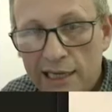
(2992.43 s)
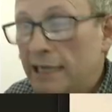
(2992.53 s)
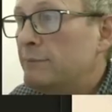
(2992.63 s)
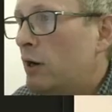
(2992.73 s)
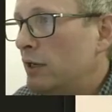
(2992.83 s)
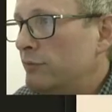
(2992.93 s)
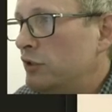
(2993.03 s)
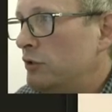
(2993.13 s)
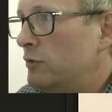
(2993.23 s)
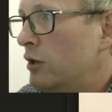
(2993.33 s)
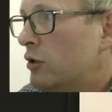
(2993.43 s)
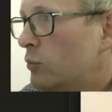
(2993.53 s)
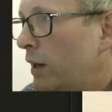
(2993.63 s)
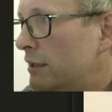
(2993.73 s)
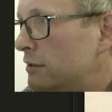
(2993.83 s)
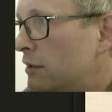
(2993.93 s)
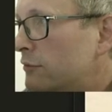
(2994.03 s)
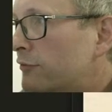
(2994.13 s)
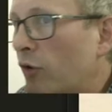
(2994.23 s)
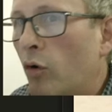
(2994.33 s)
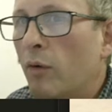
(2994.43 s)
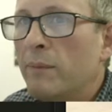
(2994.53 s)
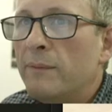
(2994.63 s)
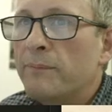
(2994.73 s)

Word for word: in my view, will form.